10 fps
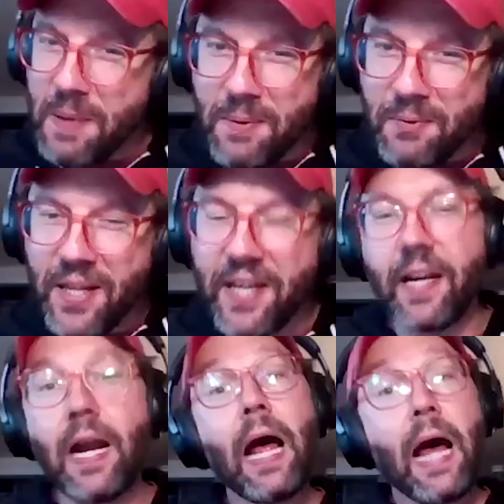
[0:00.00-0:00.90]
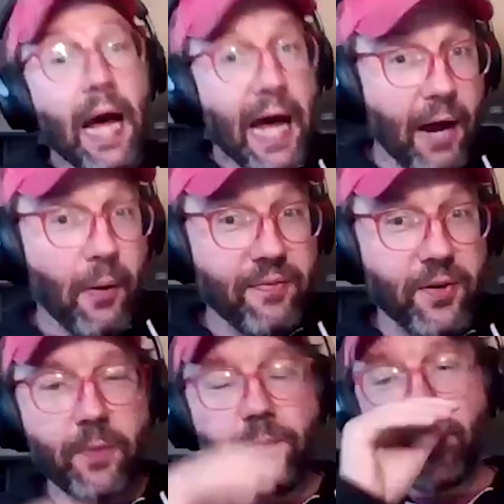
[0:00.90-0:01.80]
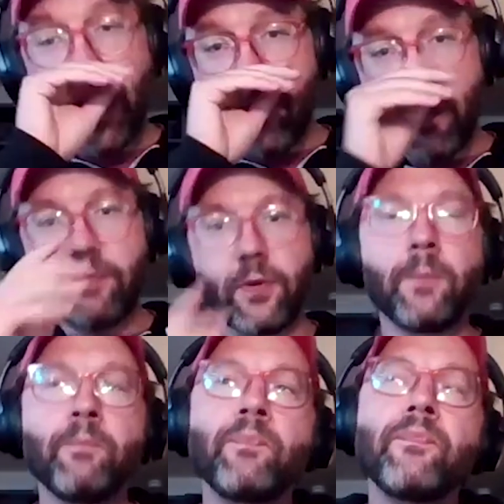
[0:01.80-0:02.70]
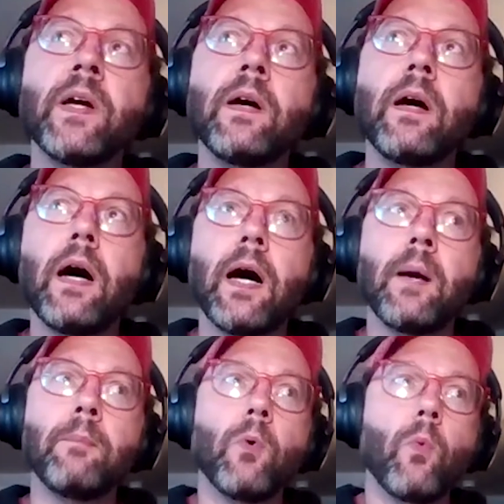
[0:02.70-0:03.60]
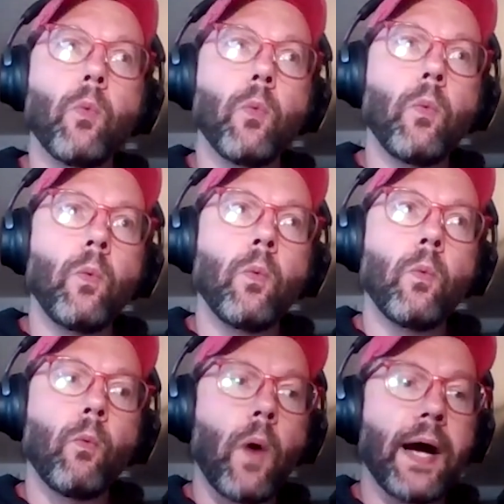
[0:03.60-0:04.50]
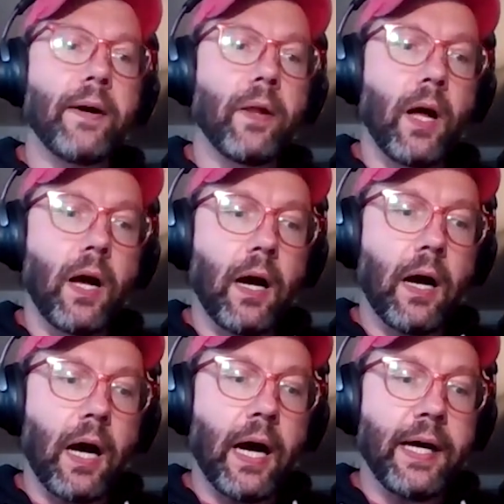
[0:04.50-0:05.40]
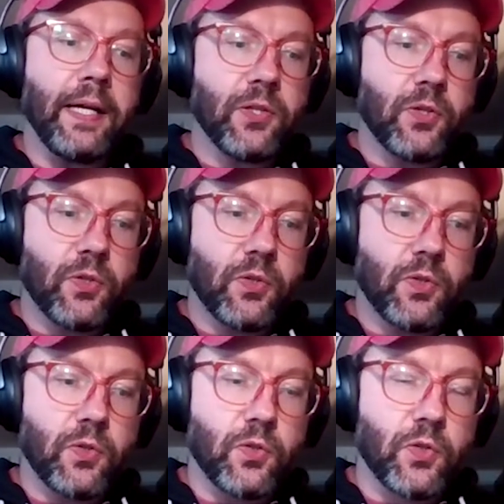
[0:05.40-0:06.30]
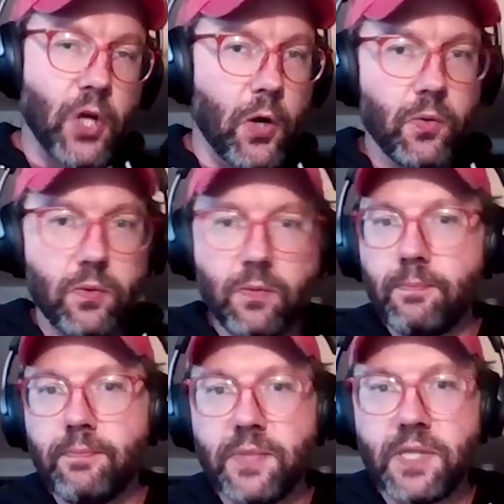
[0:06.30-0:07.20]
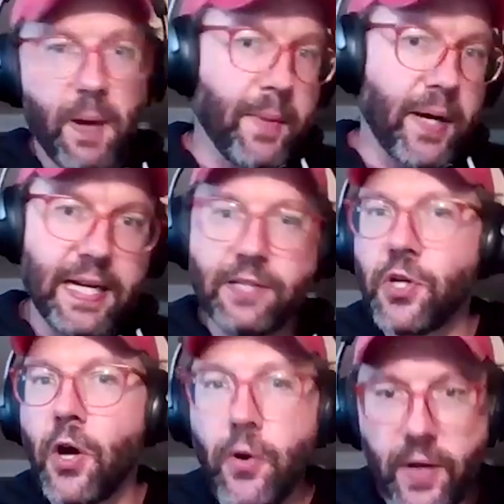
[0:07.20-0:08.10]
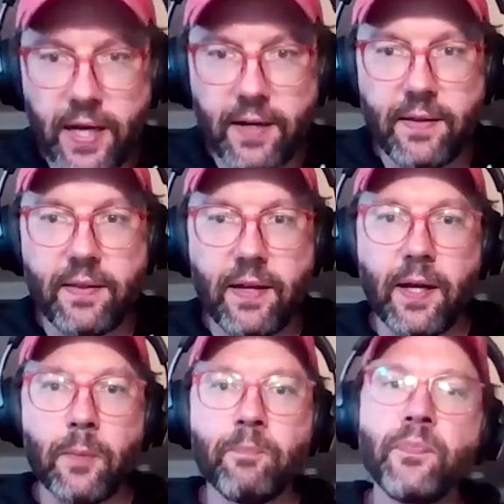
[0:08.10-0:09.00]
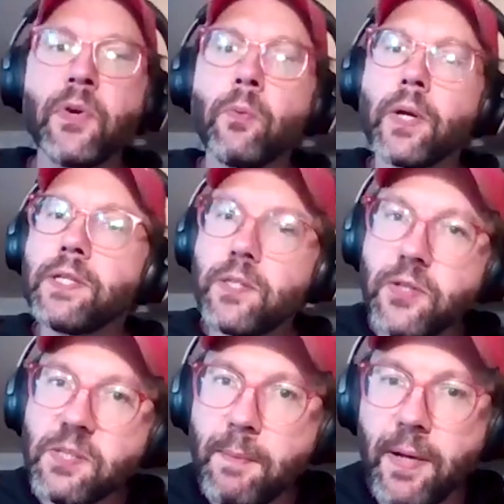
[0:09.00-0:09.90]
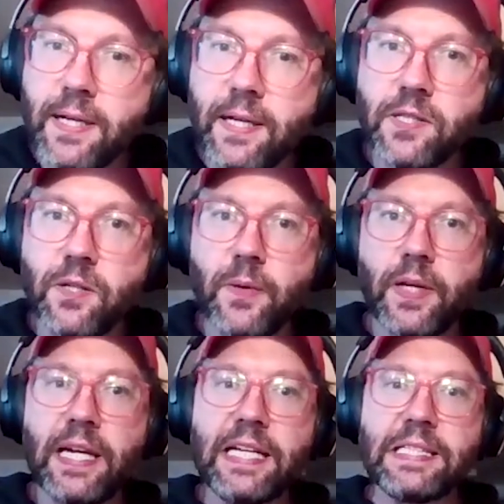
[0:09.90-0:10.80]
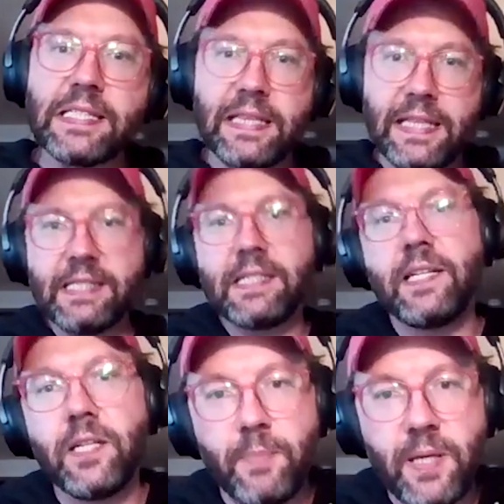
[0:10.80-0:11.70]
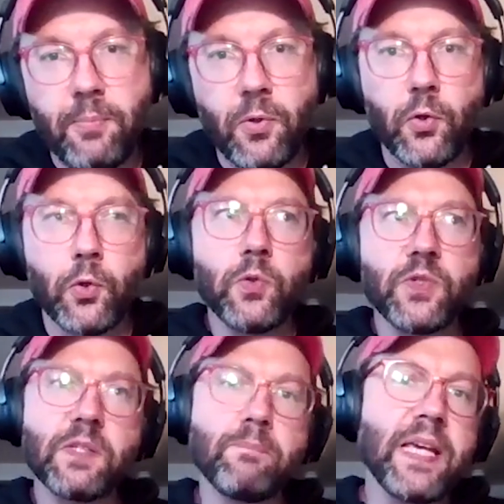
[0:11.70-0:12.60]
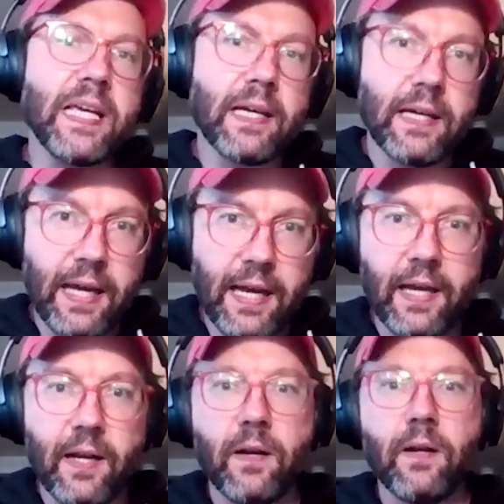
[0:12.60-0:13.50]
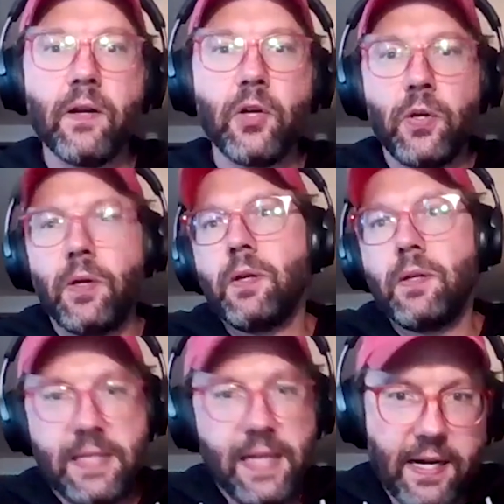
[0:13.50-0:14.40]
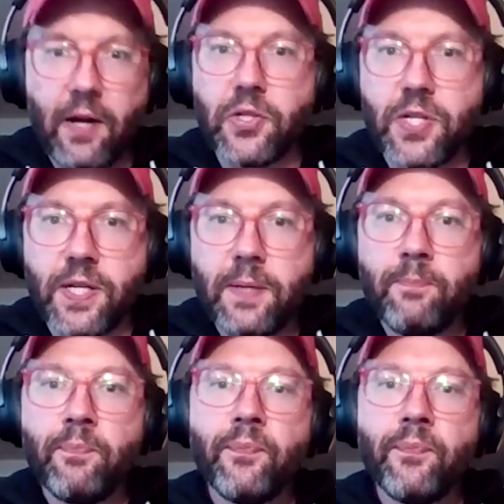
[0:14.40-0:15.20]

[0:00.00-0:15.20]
may be related. However, however, um, while I don't spend my days coding anything, what I do spend my days doing is listening to people who speak in technology